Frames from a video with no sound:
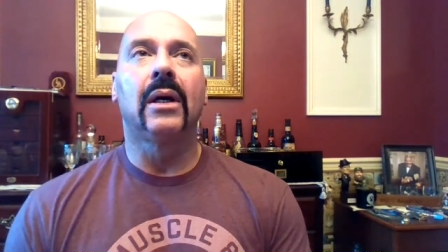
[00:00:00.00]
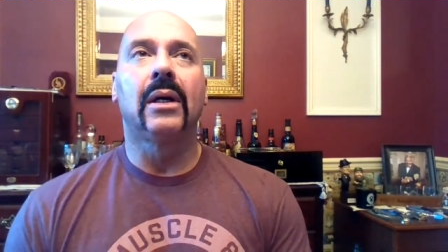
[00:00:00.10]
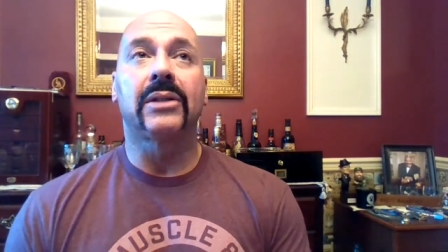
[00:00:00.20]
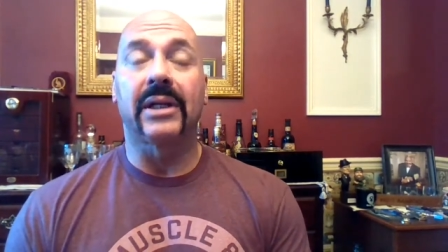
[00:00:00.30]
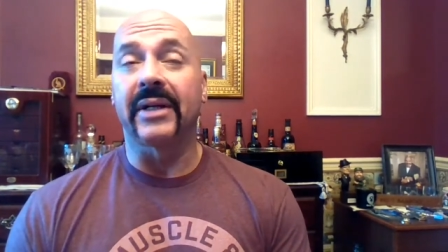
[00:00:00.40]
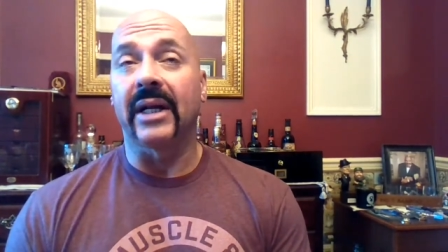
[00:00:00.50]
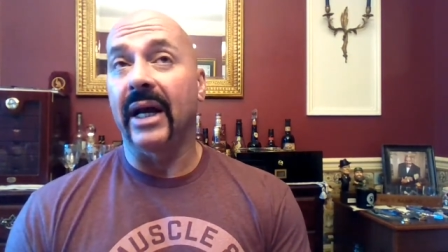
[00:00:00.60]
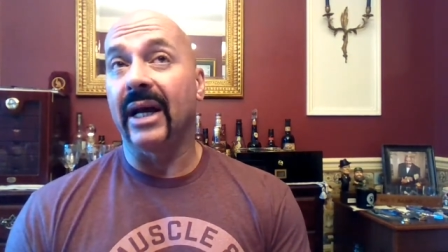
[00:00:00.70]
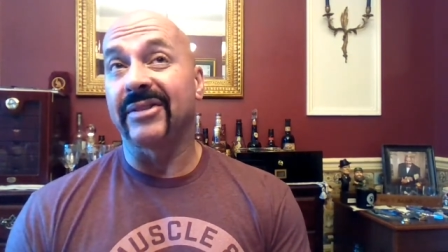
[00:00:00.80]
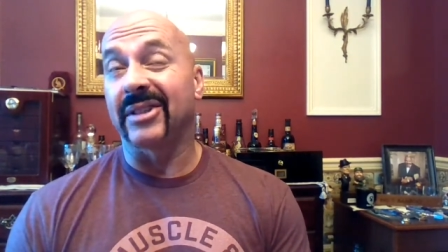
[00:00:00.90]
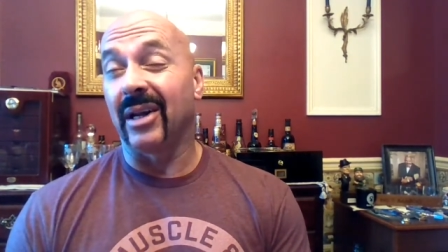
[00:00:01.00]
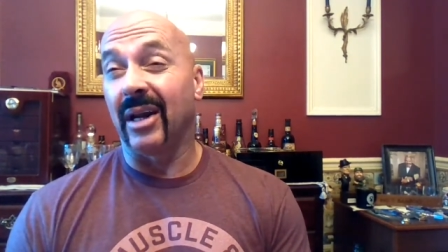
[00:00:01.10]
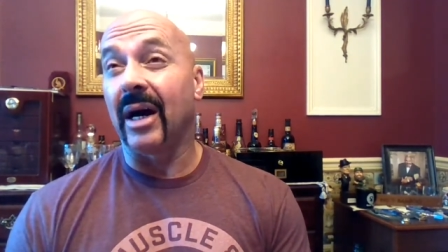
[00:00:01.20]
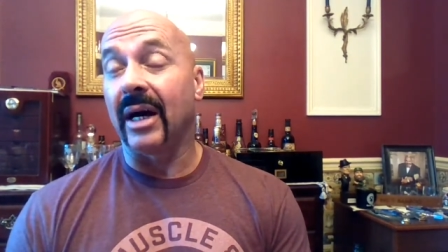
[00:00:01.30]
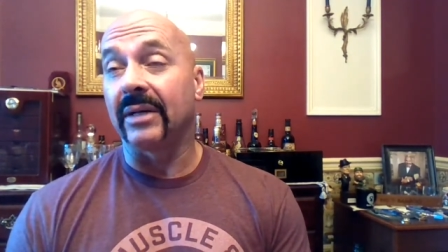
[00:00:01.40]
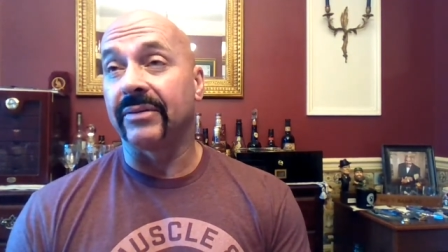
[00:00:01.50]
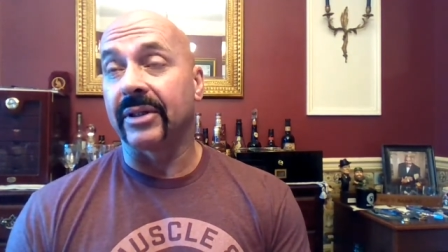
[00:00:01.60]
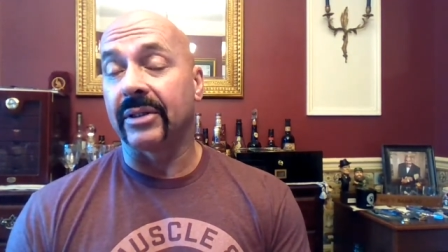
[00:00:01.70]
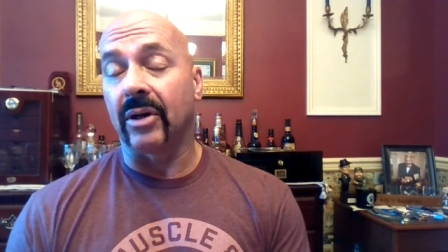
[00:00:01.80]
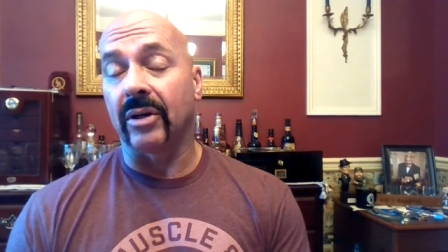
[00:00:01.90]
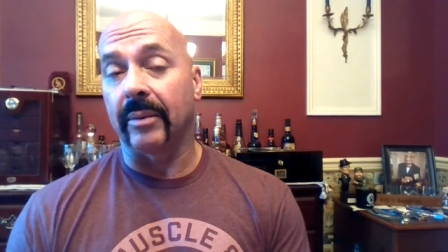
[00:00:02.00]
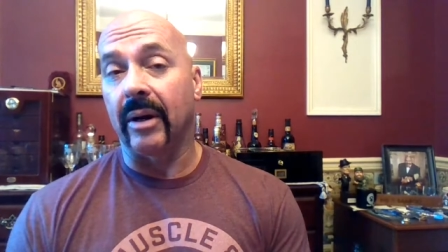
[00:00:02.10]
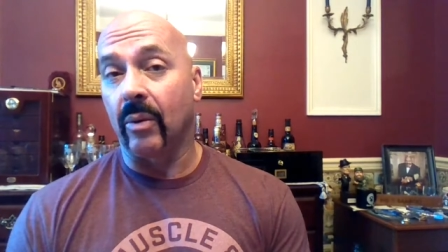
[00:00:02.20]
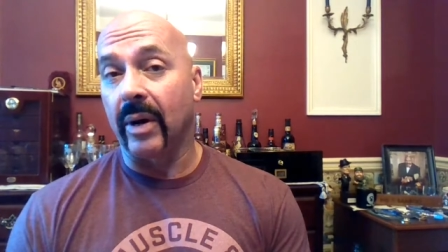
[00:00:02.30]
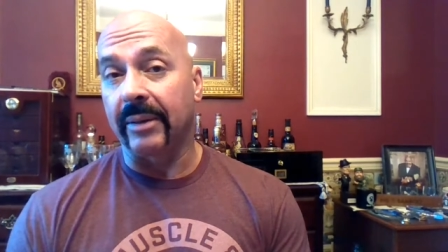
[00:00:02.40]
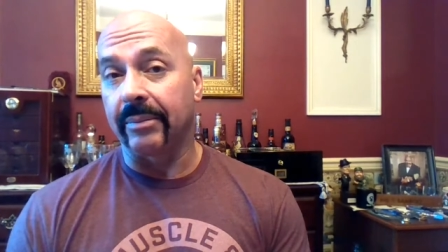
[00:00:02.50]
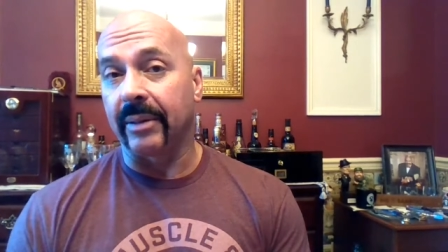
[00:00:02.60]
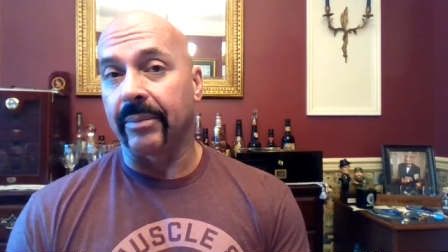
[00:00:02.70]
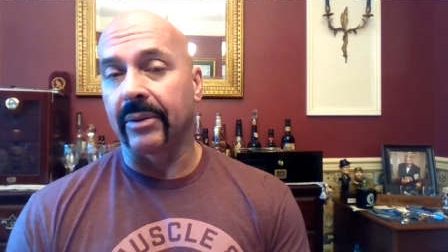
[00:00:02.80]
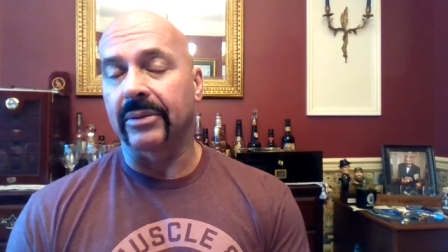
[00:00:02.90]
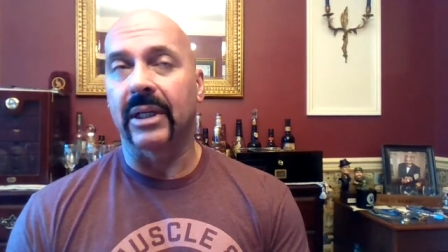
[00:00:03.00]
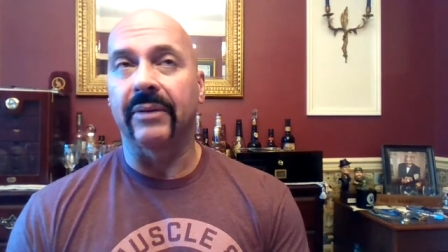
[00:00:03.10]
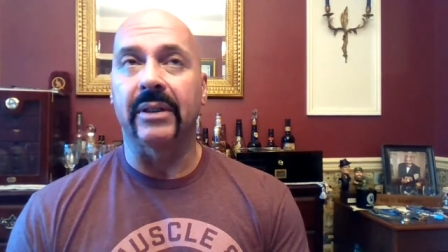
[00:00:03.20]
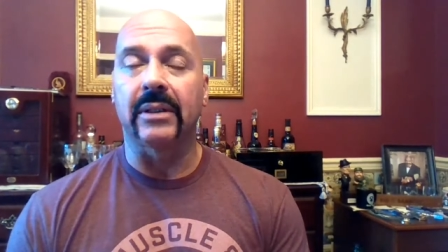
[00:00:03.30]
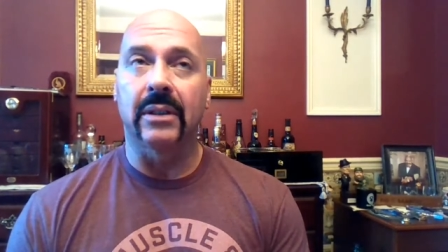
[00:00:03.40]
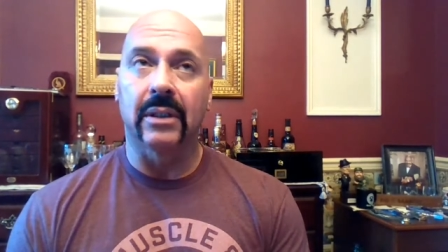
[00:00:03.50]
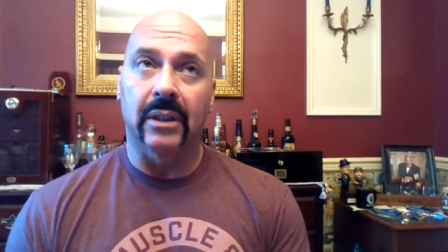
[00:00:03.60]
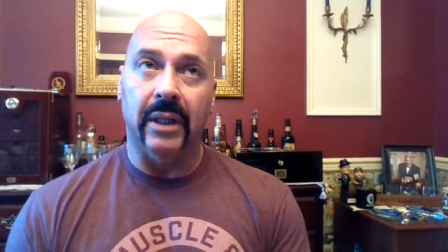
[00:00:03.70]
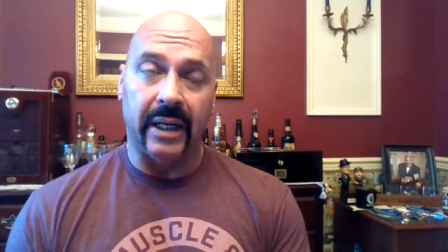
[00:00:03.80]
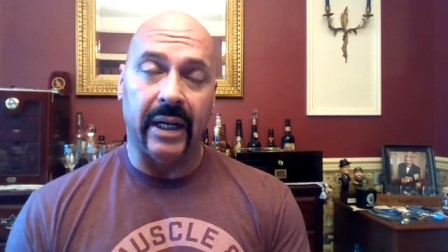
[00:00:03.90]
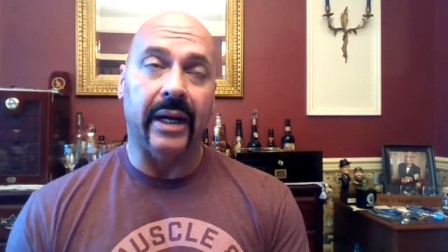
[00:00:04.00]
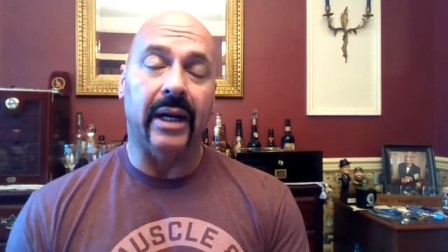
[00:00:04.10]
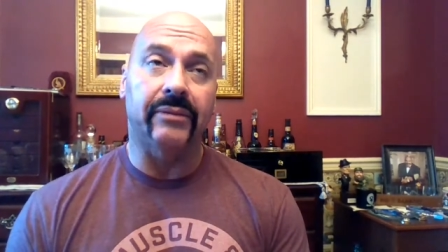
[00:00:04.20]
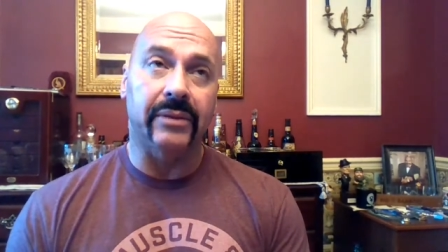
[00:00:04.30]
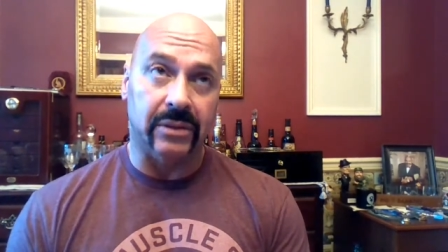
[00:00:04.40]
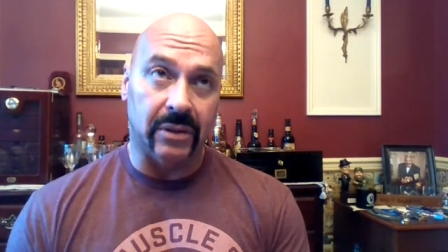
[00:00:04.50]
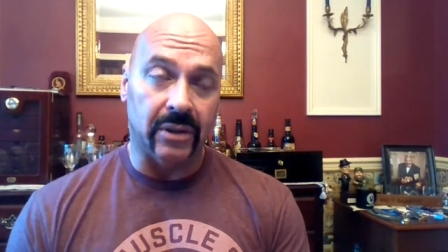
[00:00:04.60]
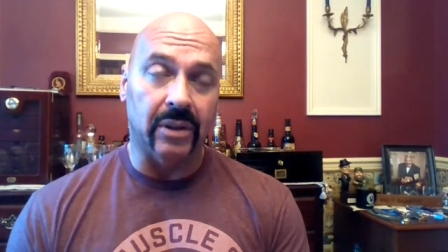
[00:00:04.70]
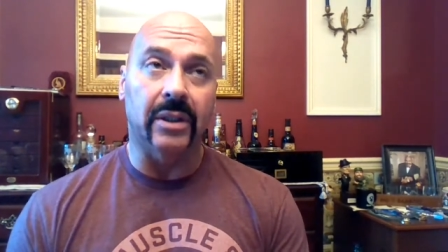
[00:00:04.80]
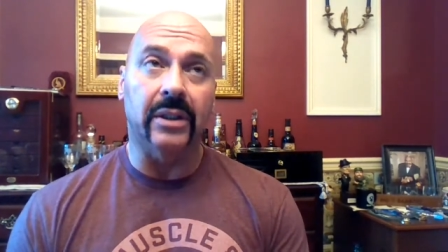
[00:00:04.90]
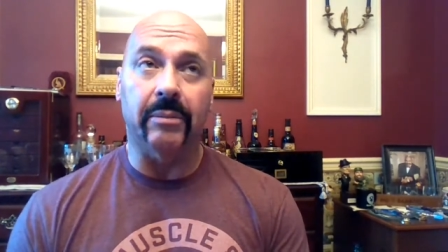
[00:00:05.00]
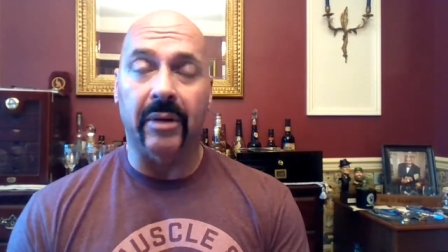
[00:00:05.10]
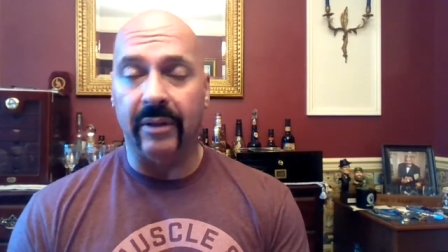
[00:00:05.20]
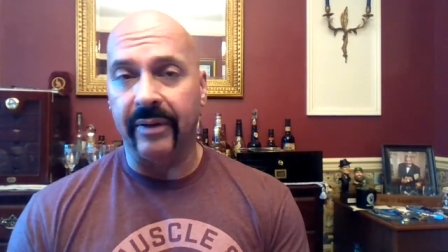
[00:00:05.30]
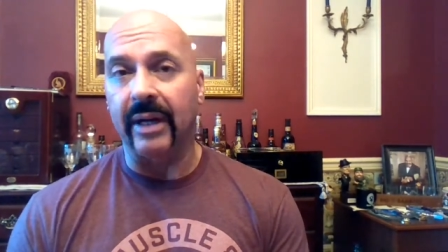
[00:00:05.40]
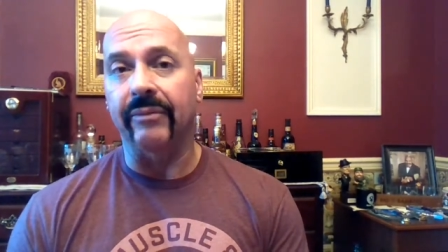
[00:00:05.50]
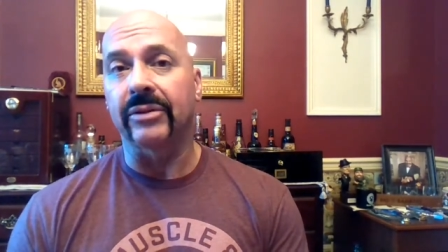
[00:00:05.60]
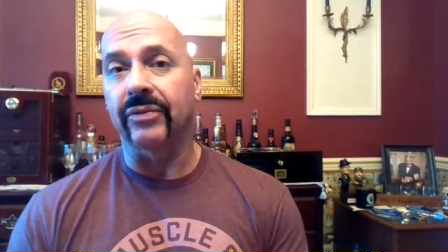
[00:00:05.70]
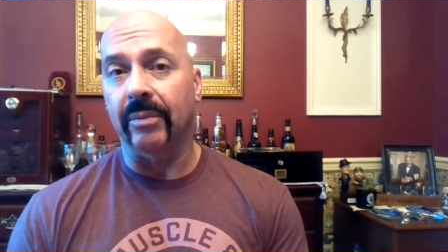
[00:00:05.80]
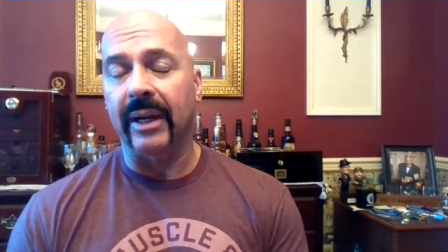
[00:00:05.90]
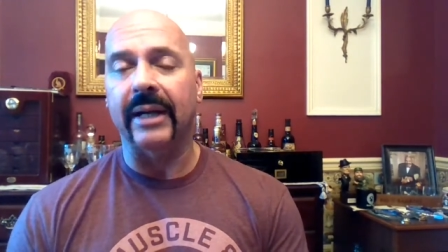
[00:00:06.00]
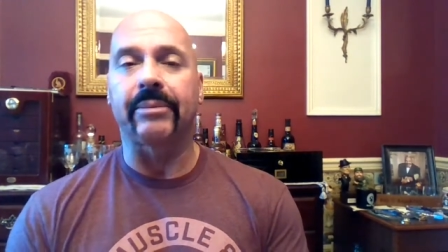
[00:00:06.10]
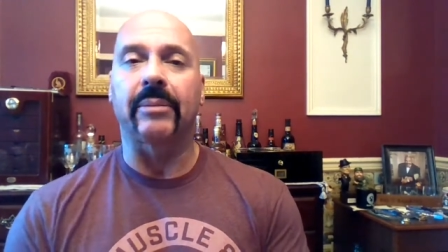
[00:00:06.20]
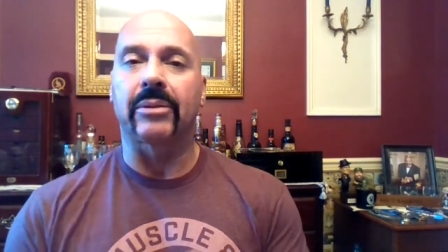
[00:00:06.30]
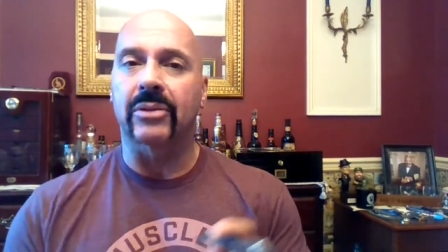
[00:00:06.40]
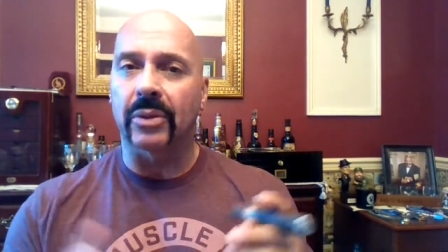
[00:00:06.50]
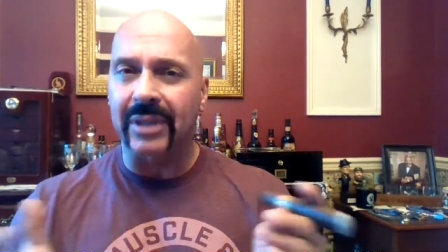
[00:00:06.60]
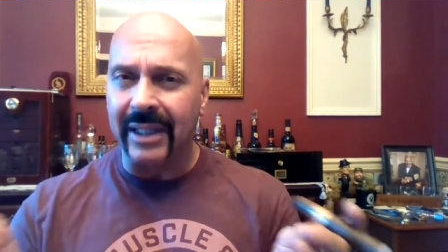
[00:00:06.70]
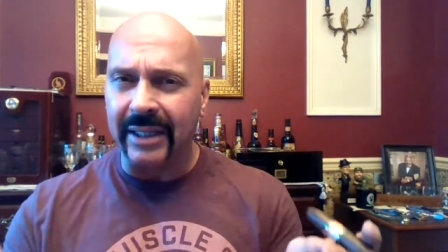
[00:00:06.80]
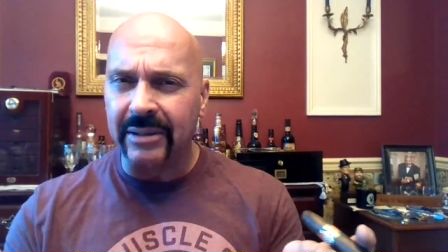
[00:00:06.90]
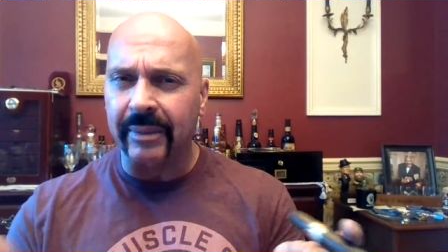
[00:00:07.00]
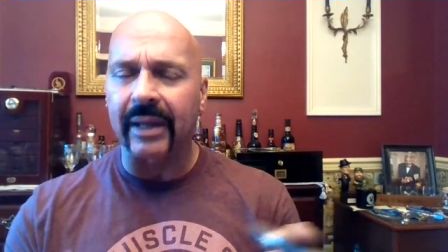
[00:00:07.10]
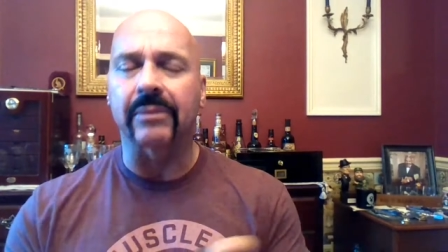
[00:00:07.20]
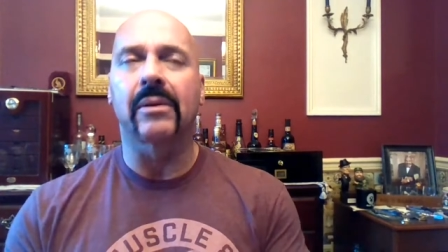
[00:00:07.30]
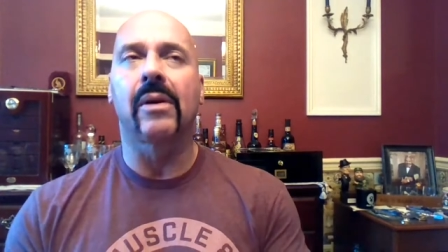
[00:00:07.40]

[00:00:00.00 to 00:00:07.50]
Seven and a half is a lot if you're talking about white pepper. Seven and a half is good above average for black pepper. So it's a nice amount.